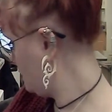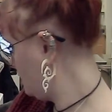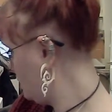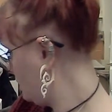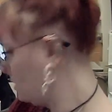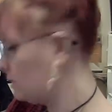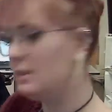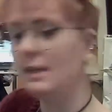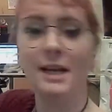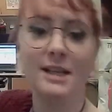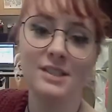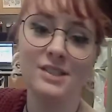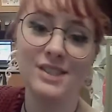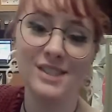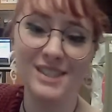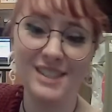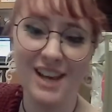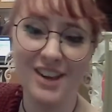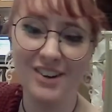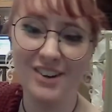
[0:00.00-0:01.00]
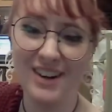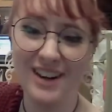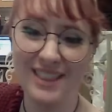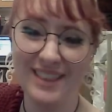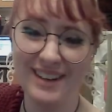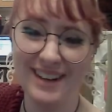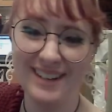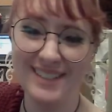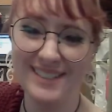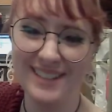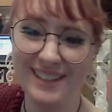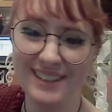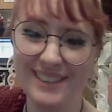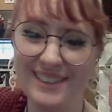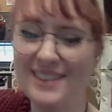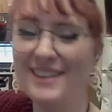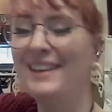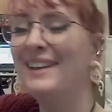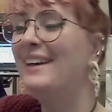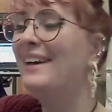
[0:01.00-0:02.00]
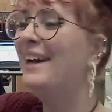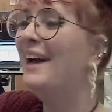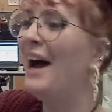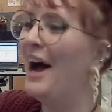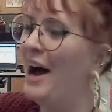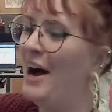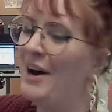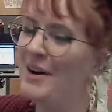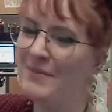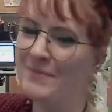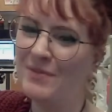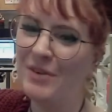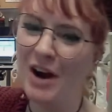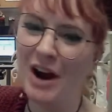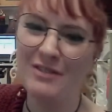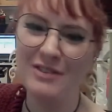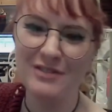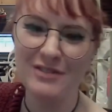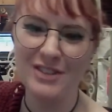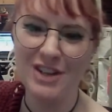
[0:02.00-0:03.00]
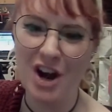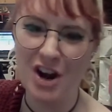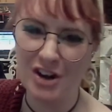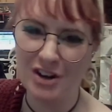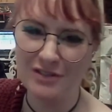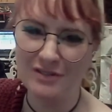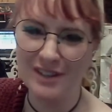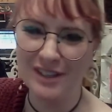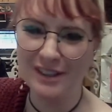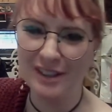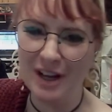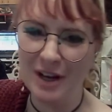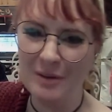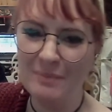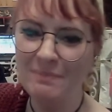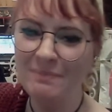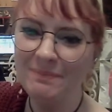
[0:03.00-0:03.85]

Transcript: this Saturday the 19th, we're having Photography Club,